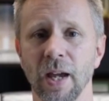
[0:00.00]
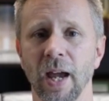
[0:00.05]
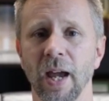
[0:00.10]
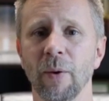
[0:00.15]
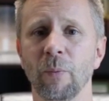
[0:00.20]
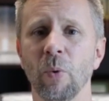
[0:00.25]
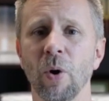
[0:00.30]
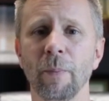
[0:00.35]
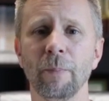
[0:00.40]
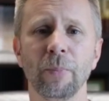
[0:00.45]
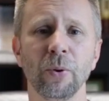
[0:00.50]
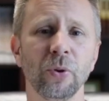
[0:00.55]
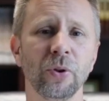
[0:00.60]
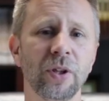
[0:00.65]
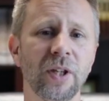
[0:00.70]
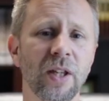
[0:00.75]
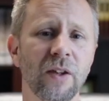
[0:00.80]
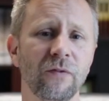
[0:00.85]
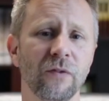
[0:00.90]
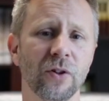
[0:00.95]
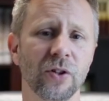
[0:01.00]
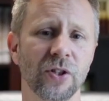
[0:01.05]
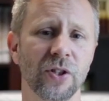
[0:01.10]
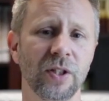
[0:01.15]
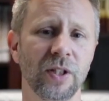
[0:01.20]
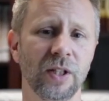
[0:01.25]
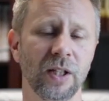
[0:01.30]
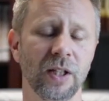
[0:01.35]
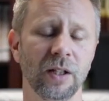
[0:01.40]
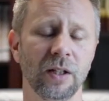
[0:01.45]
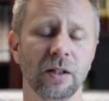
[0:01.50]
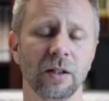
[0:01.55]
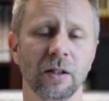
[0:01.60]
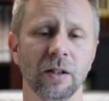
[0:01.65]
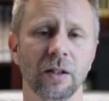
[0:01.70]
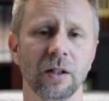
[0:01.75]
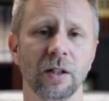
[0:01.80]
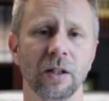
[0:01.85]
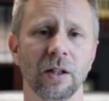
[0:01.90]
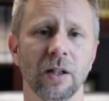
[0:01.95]
And what believers need
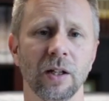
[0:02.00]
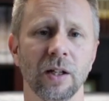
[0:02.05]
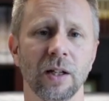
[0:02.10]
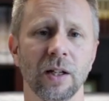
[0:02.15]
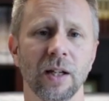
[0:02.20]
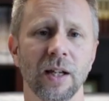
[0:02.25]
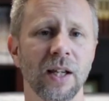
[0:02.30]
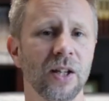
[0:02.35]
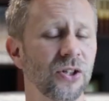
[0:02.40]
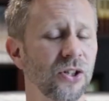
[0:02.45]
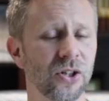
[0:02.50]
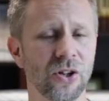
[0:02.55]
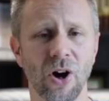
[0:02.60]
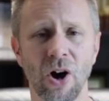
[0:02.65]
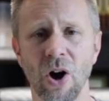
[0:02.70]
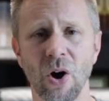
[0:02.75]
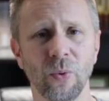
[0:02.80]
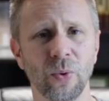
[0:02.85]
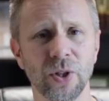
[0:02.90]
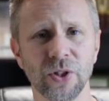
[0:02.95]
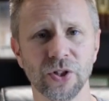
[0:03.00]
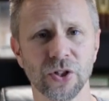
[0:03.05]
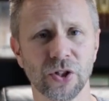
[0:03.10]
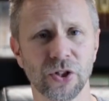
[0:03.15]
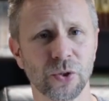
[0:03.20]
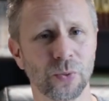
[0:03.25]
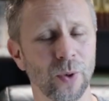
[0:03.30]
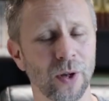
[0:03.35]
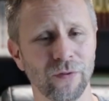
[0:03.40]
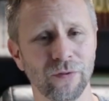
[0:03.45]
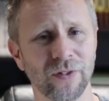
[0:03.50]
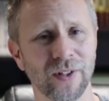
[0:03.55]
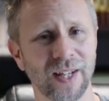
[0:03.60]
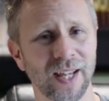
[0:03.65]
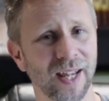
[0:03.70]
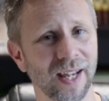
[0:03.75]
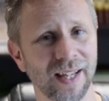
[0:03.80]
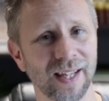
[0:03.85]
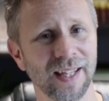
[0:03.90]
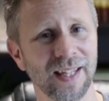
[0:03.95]
isn't always a swift
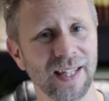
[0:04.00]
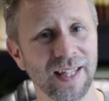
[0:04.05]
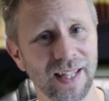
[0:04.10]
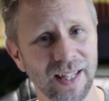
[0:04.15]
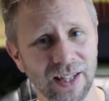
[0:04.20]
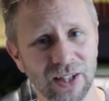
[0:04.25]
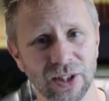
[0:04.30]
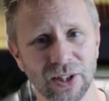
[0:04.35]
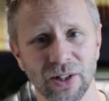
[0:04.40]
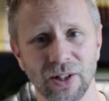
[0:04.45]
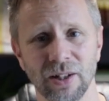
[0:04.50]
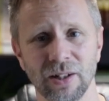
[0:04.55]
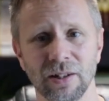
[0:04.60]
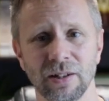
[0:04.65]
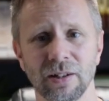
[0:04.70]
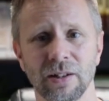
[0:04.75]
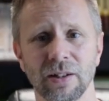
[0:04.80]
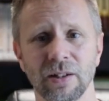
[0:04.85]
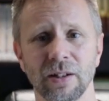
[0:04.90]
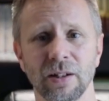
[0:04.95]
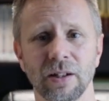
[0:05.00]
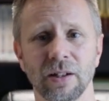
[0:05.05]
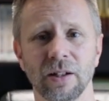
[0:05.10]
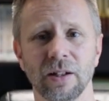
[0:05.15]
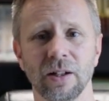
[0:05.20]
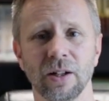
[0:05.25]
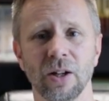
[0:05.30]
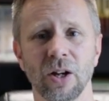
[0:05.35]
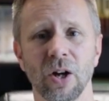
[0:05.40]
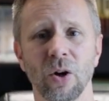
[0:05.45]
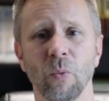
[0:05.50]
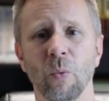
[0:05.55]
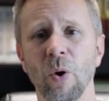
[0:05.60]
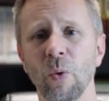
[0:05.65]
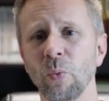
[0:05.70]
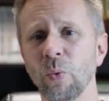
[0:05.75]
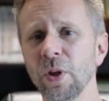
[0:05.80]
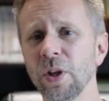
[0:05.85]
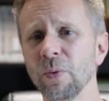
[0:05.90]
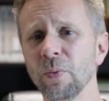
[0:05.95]
kick either.
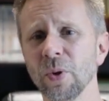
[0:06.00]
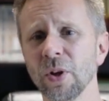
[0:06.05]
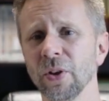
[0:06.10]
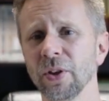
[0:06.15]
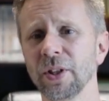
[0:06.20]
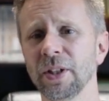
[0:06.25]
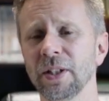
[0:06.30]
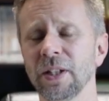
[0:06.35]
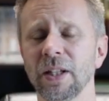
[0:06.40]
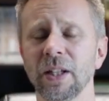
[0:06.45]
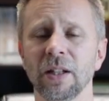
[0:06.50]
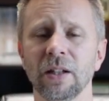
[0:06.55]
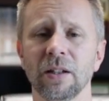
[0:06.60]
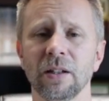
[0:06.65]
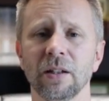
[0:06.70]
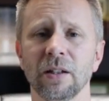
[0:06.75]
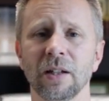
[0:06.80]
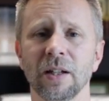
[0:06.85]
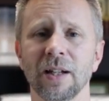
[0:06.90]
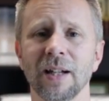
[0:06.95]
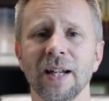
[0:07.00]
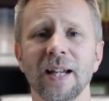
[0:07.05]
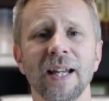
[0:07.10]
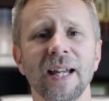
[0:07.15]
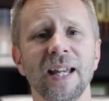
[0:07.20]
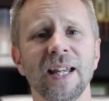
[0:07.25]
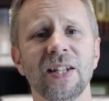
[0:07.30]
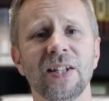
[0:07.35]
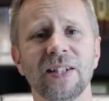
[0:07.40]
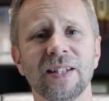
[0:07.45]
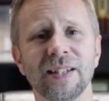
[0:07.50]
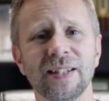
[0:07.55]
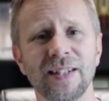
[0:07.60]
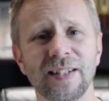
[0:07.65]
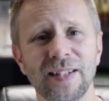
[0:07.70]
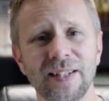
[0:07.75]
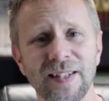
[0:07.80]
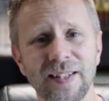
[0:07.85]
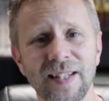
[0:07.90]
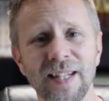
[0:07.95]
What we really need is to
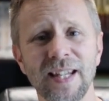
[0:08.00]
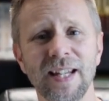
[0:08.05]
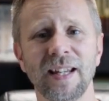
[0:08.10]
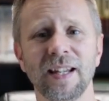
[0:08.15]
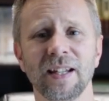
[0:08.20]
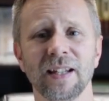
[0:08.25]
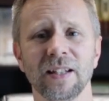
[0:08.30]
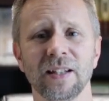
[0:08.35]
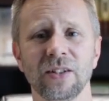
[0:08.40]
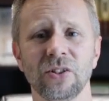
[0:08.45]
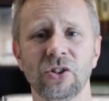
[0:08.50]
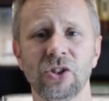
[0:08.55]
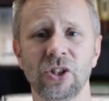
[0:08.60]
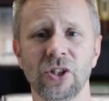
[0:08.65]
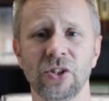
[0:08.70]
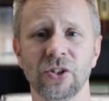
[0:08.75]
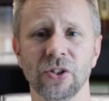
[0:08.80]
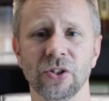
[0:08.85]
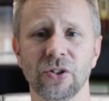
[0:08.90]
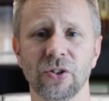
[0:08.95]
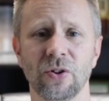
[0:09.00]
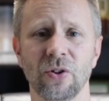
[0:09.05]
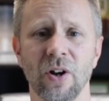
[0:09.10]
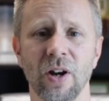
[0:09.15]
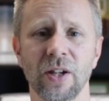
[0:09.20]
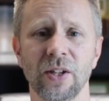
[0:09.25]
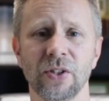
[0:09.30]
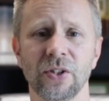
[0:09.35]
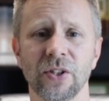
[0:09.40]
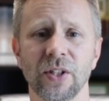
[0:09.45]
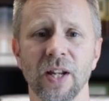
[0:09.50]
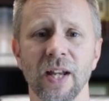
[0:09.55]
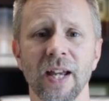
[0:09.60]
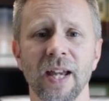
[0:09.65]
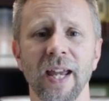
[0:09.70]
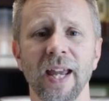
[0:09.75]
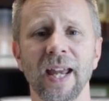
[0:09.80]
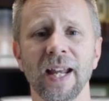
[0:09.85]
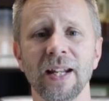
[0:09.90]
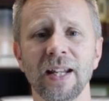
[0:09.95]
seek Jesus Christ
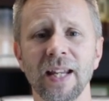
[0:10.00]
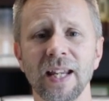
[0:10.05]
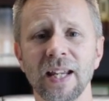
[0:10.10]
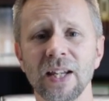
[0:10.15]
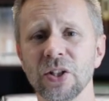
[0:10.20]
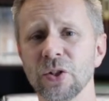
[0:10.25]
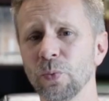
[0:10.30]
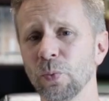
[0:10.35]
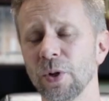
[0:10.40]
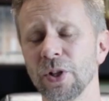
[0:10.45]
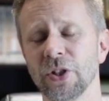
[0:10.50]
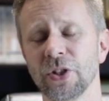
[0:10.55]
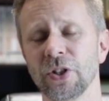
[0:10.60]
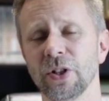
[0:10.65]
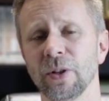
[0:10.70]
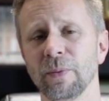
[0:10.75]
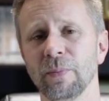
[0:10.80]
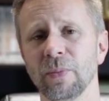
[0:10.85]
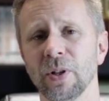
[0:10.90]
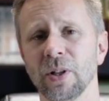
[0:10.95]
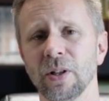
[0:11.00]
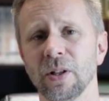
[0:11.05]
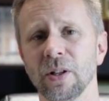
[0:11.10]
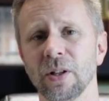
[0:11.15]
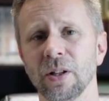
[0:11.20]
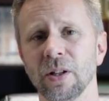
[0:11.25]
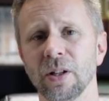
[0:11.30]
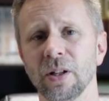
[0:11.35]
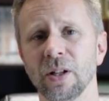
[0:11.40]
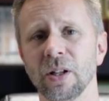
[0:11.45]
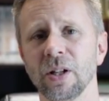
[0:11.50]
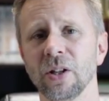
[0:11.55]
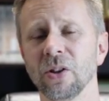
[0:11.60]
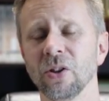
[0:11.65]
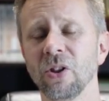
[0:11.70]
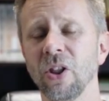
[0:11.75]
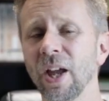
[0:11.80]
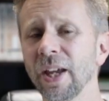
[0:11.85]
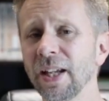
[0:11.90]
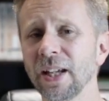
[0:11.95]
and his wisdom
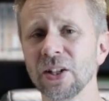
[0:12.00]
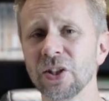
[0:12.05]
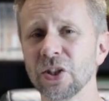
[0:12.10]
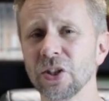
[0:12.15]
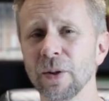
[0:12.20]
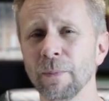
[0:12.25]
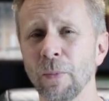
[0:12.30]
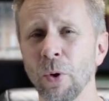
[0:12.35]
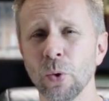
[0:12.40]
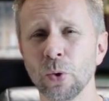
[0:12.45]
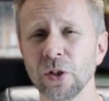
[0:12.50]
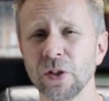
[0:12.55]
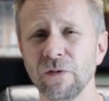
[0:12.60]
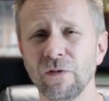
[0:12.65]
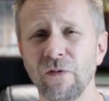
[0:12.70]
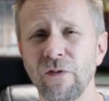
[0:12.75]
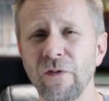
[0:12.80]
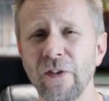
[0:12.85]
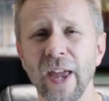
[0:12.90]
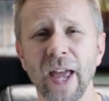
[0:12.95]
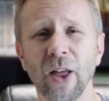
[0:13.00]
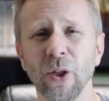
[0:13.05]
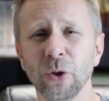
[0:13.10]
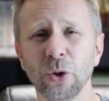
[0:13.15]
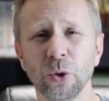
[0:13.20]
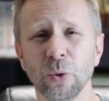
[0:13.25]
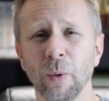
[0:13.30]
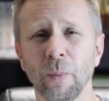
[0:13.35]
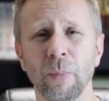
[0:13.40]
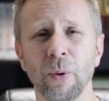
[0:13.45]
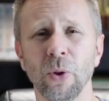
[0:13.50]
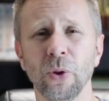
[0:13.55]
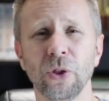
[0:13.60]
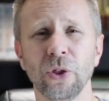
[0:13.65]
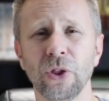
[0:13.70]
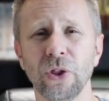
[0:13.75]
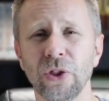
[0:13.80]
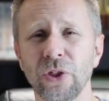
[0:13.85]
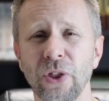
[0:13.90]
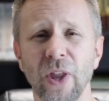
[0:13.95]
like it's the most valuable
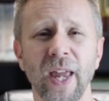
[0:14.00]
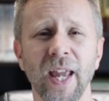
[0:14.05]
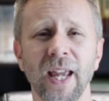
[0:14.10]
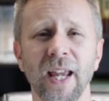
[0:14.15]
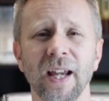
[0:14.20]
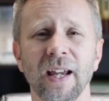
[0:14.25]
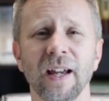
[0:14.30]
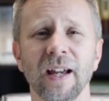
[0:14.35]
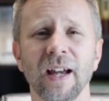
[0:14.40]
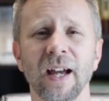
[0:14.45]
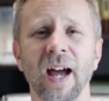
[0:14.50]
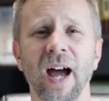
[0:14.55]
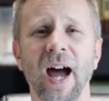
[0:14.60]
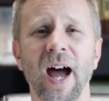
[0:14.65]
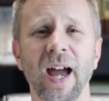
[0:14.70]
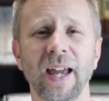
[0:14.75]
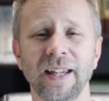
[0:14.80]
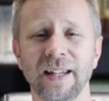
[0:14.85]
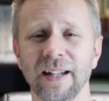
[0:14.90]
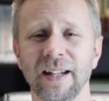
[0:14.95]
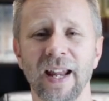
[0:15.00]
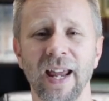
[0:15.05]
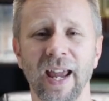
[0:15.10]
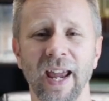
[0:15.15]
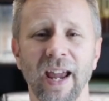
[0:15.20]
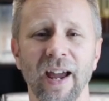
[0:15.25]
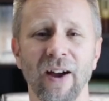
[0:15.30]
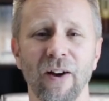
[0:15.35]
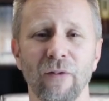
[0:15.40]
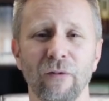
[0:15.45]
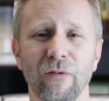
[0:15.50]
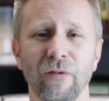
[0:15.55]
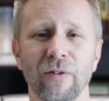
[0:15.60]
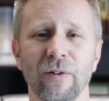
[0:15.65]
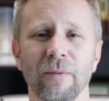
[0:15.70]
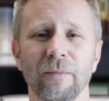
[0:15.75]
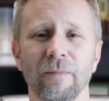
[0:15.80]
thing I can have.